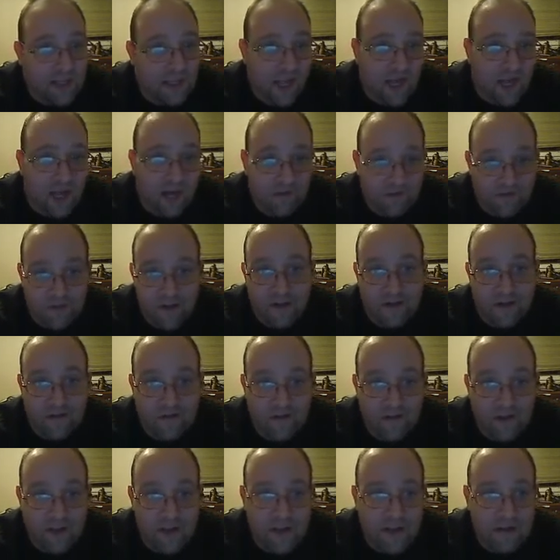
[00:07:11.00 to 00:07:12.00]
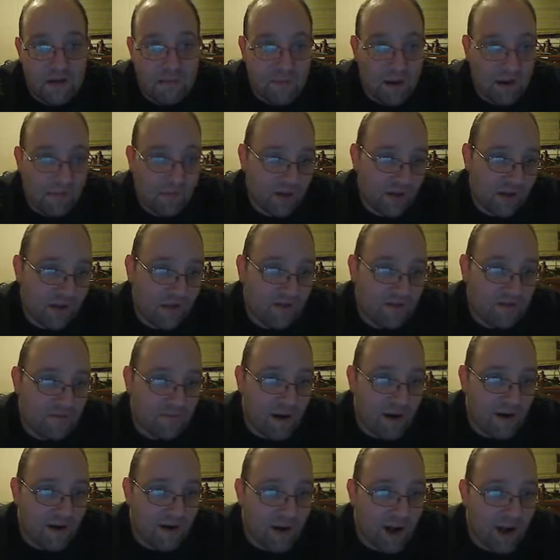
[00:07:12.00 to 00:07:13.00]
Can a fig tree, my brothers,
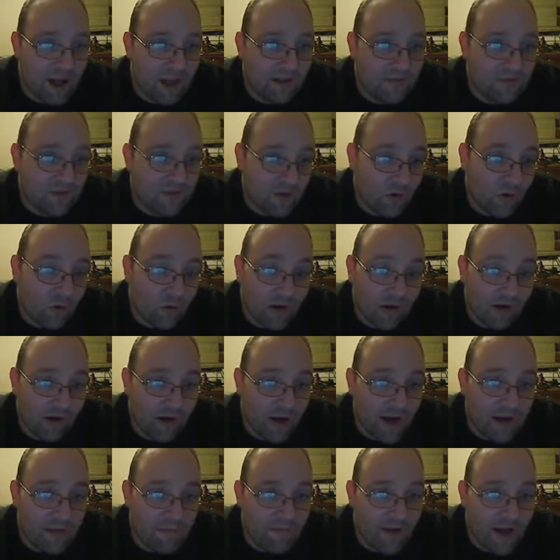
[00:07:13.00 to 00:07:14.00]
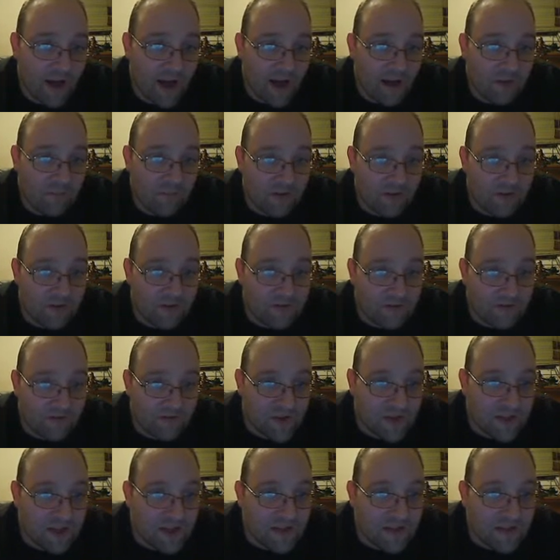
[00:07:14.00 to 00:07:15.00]
bear olives, or a grapevine produce
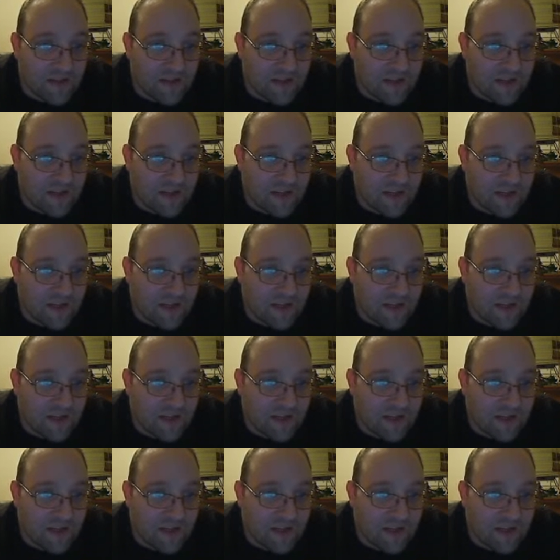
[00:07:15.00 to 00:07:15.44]
figs?